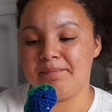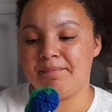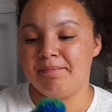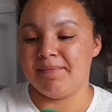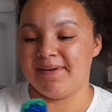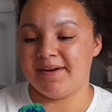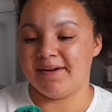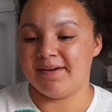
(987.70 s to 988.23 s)

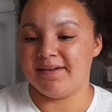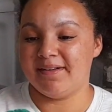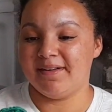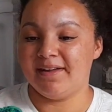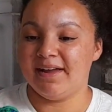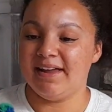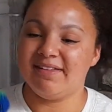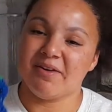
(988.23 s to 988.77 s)
but
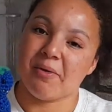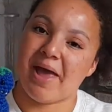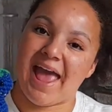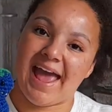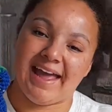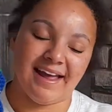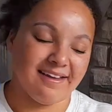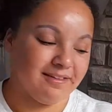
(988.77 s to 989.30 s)
he's
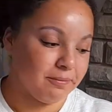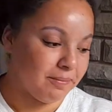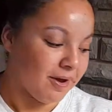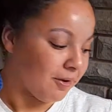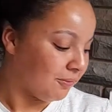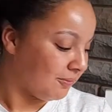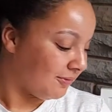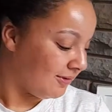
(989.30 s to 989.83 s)
okay, I
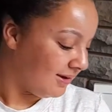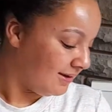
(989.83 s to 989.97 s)
suppose.